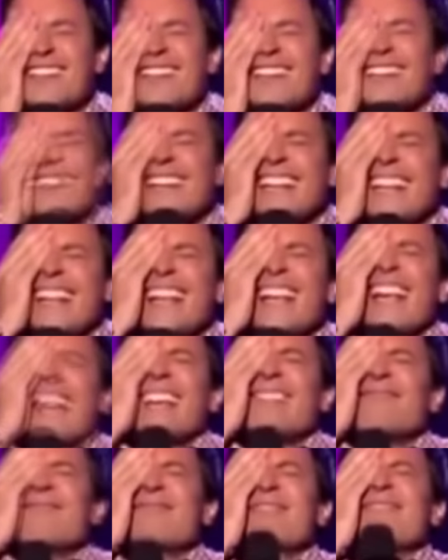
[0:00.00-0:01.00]

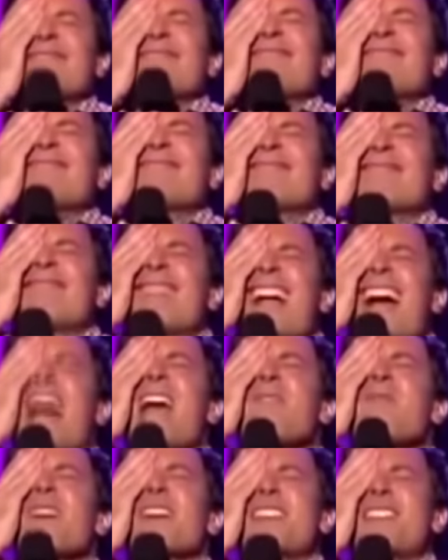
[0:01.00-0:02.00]

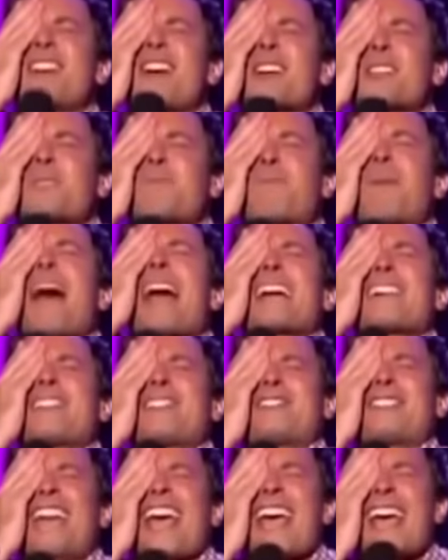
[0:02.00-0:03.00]
I was just
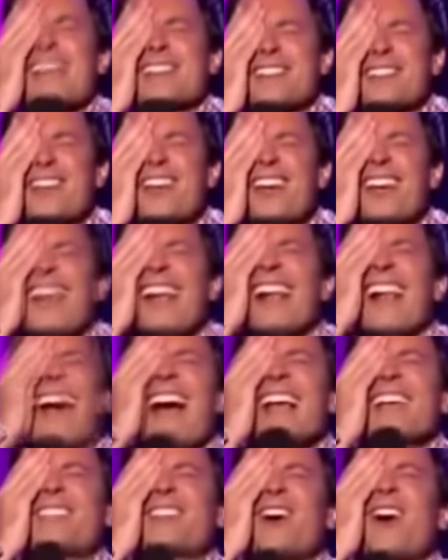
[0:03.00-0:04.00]
backstage.
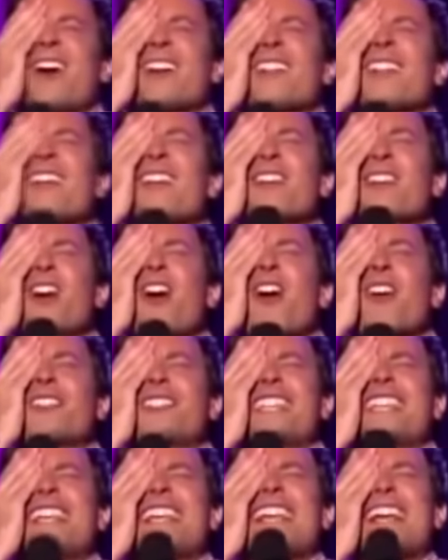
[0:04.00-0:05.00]
I saw a little girl
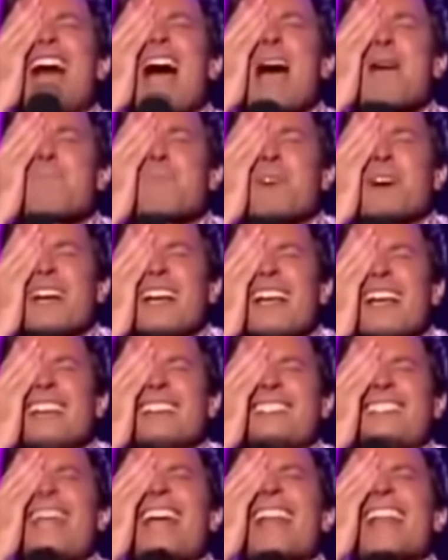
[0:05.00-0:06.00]
singing opera
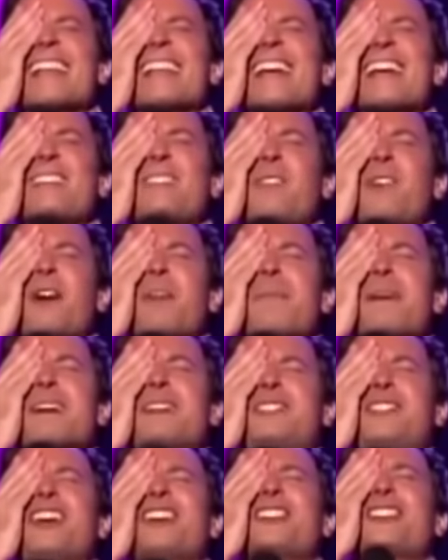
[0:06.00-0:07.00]
standing next to a
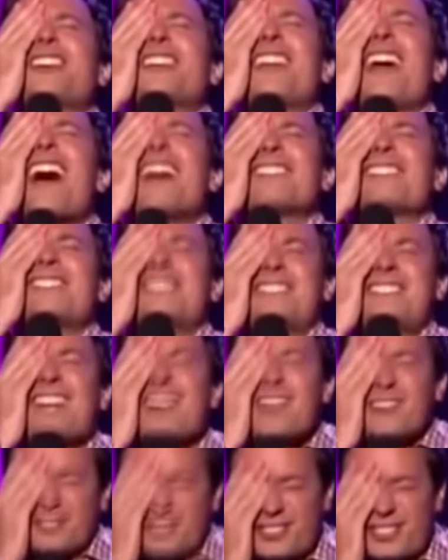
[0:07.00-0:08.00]
magician on
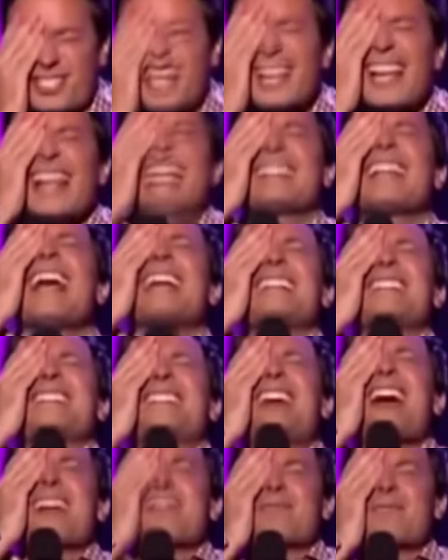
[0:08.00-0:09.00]
stilts.
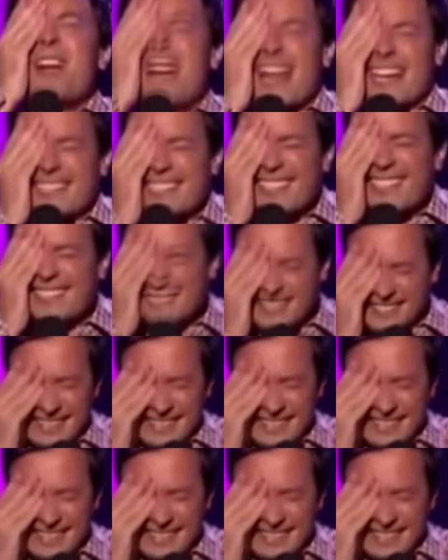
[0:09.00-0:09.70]
That's not right.